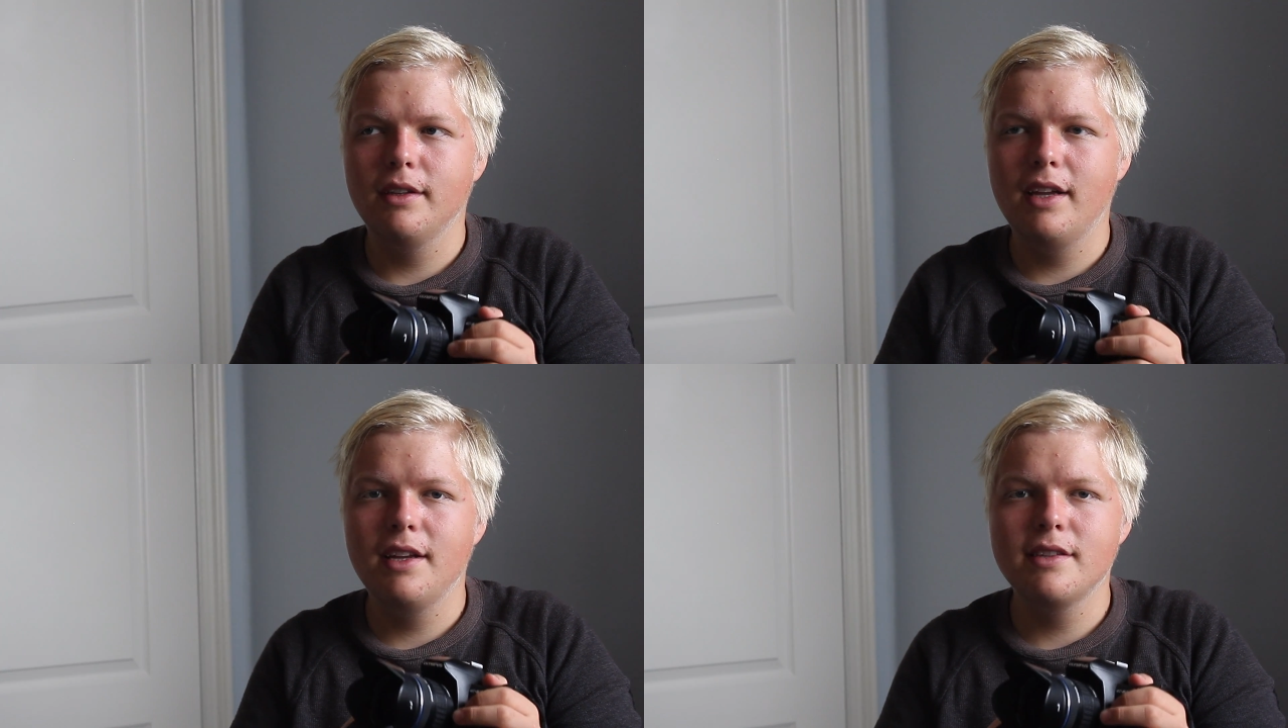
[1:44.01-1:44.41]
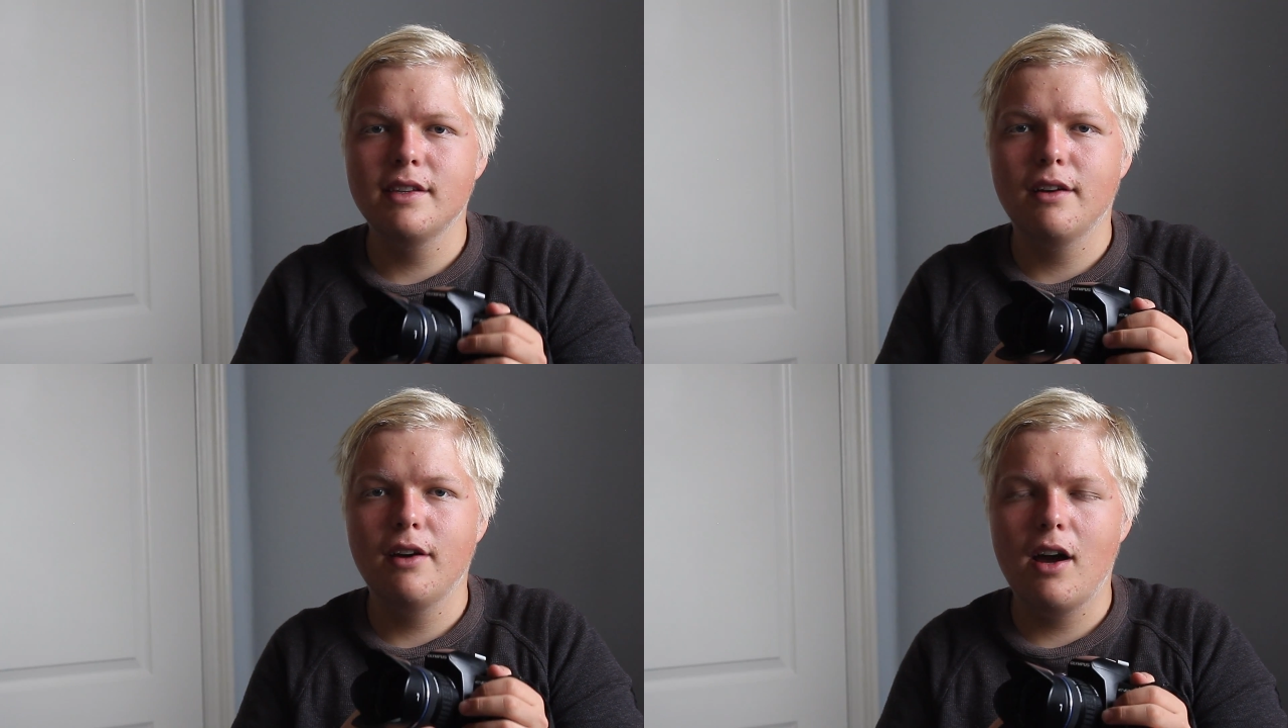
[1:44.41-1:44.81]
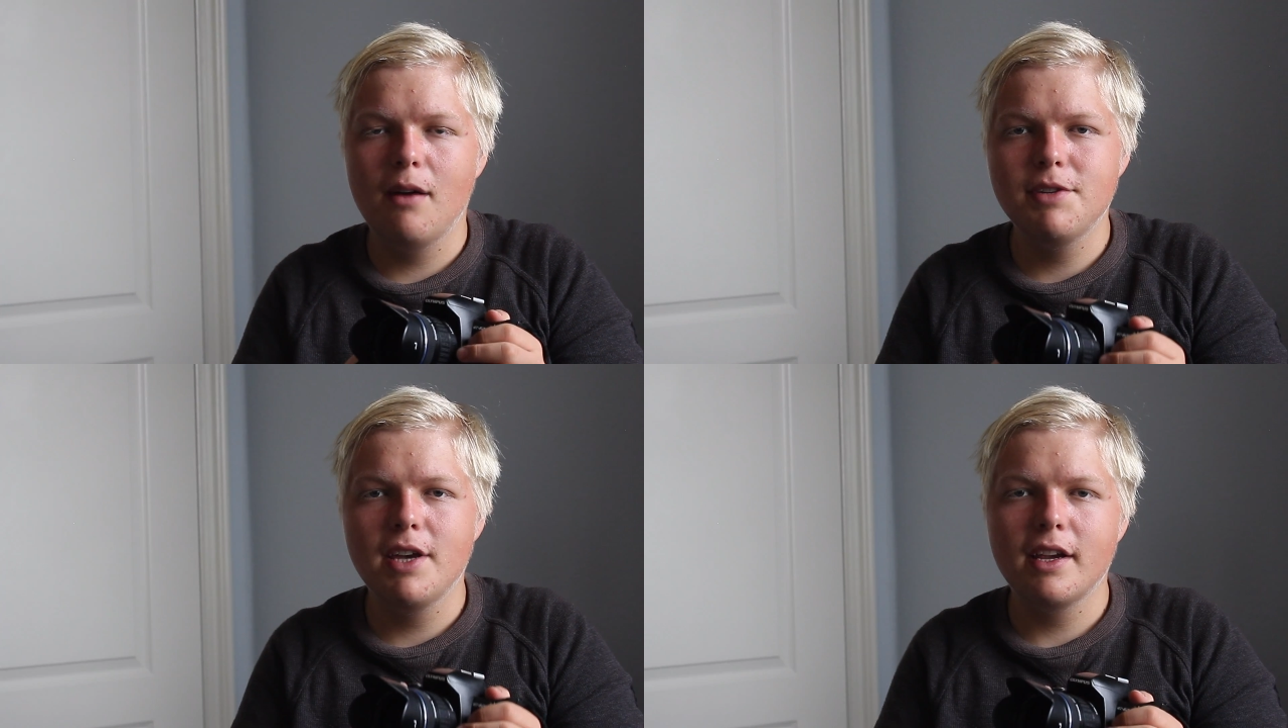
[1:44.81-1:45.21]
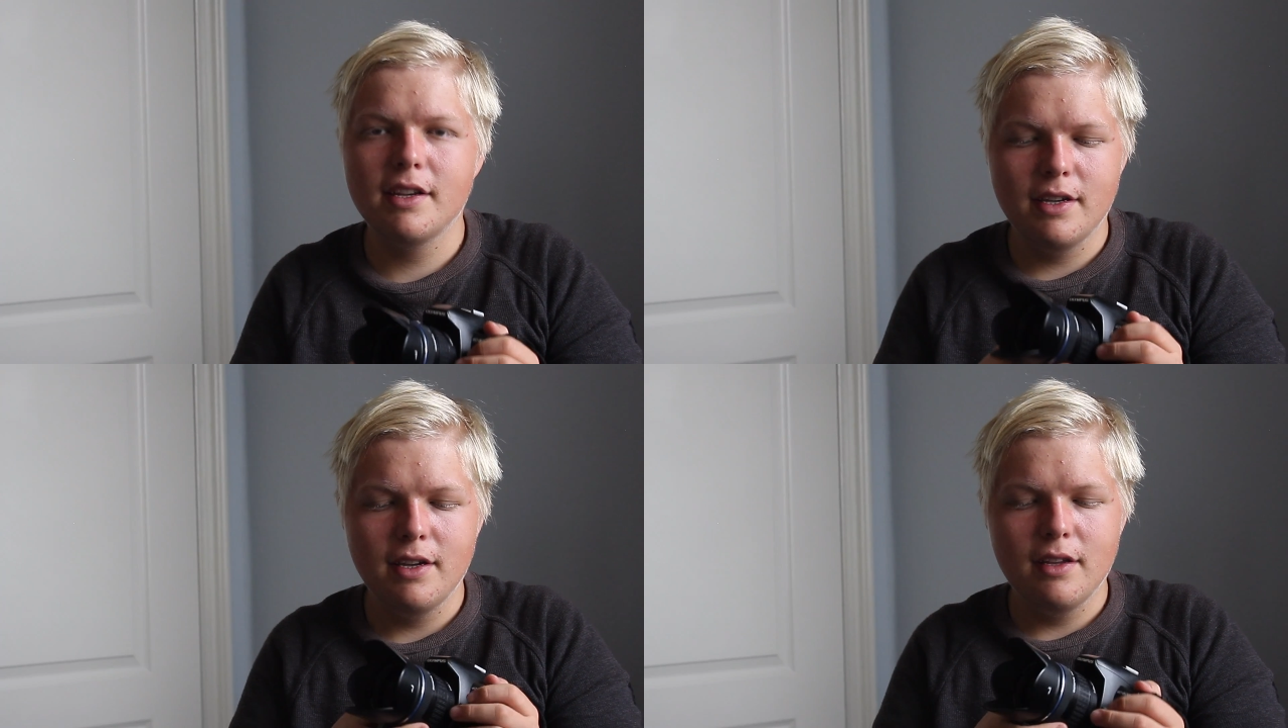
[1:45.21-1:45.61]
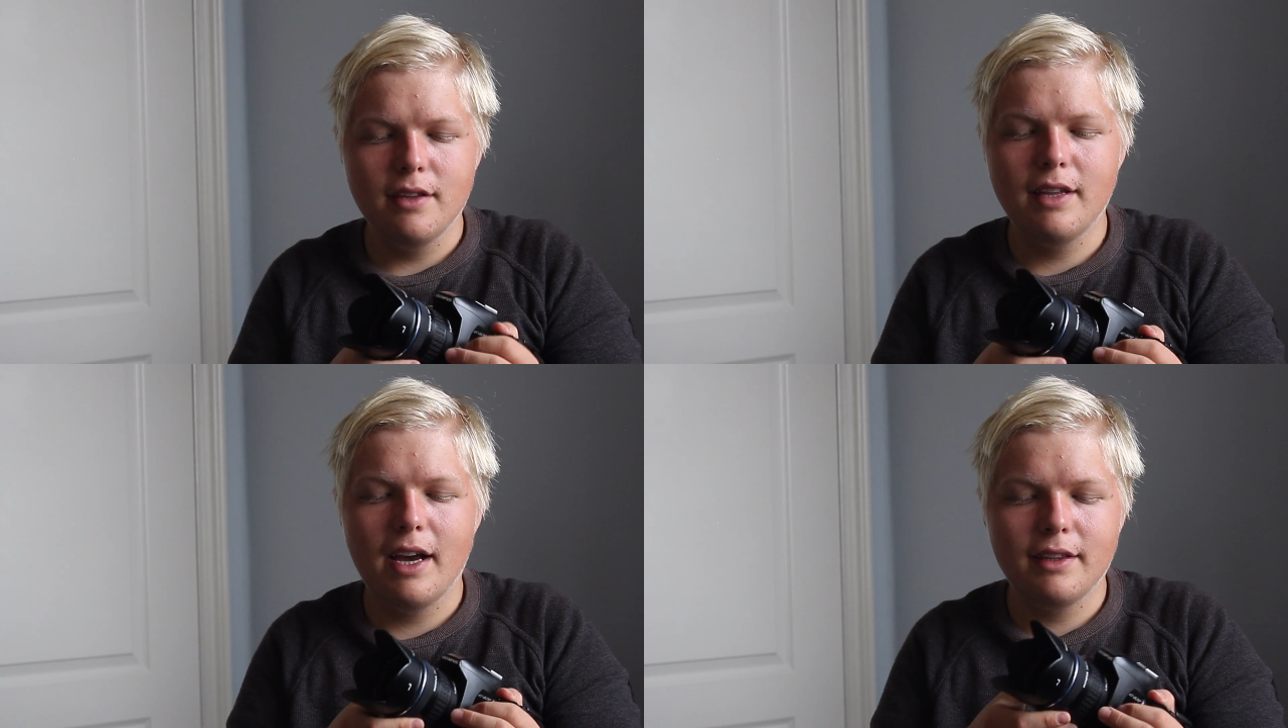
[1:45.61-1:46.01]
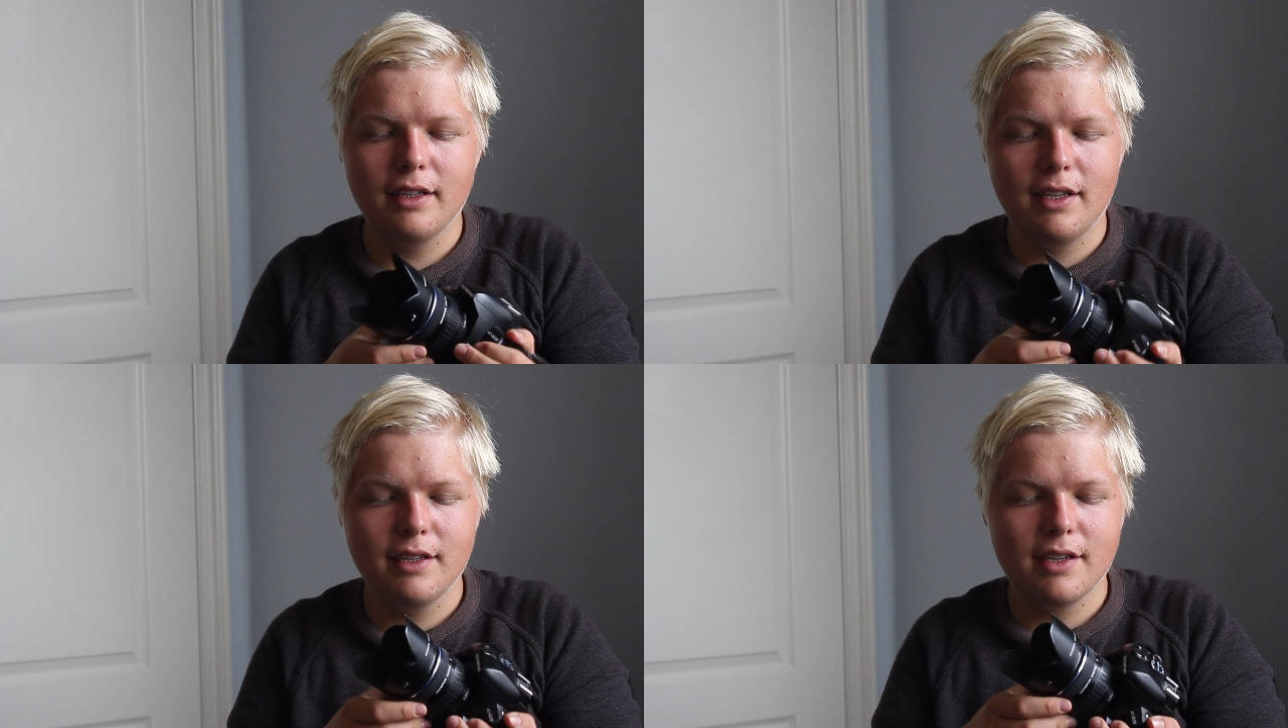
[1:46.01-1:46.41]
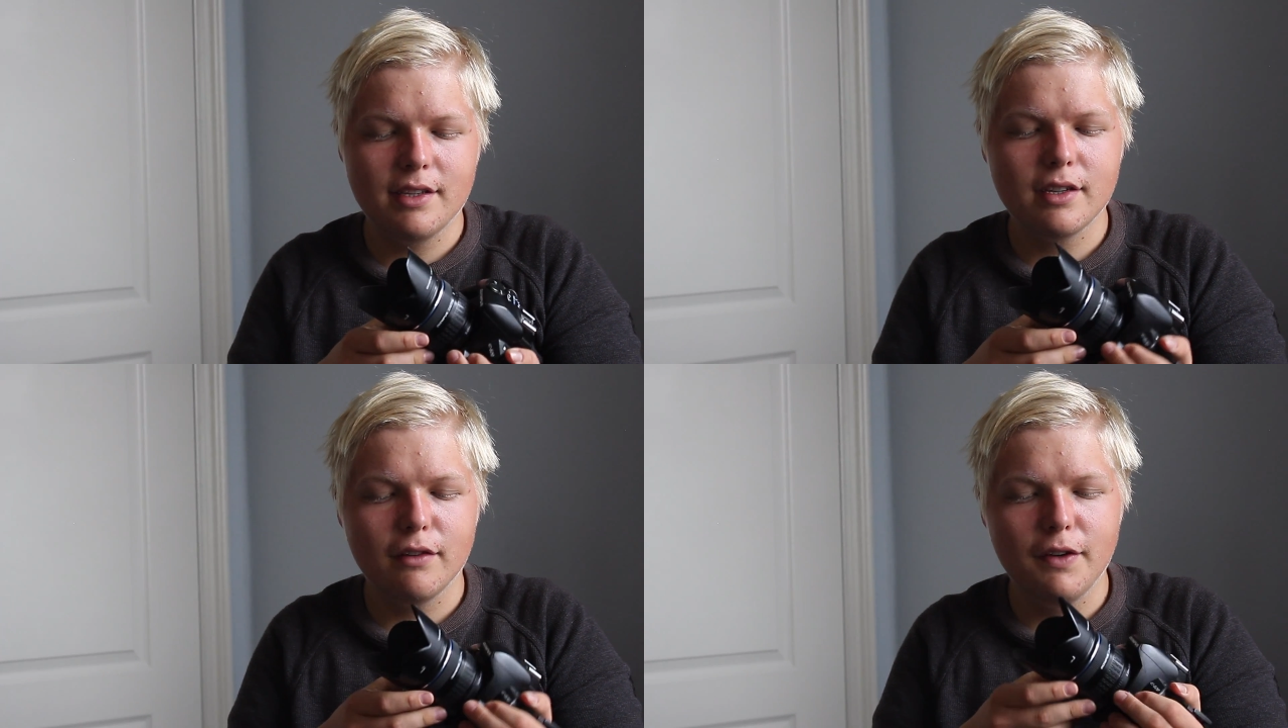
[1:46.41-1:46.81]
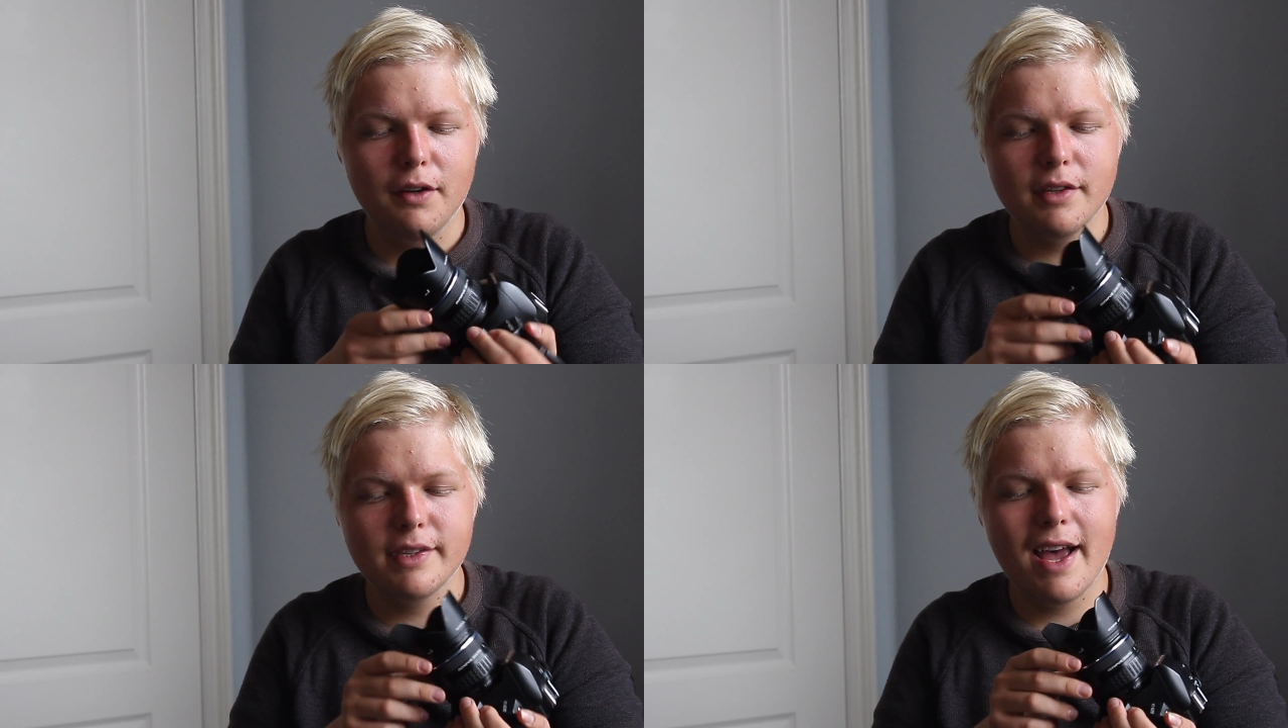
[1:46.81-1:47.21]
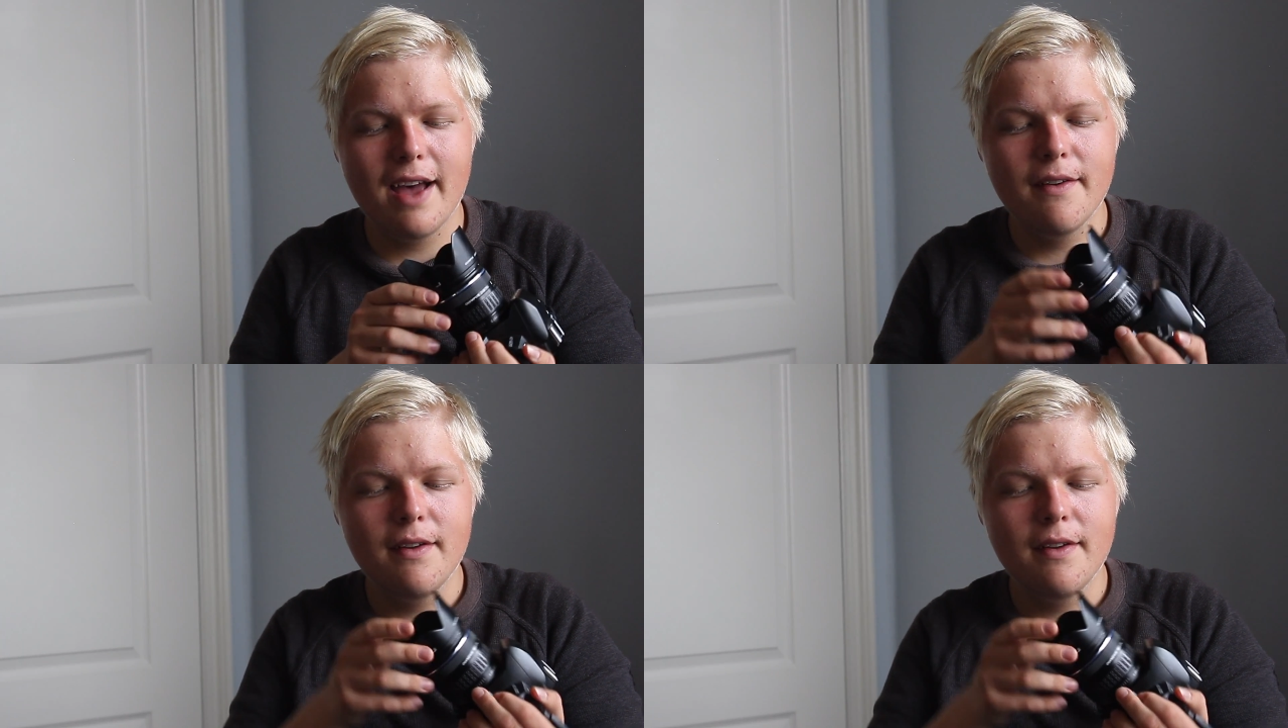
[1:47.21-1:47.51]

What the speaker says: the lens and the object that the lens can still focus at.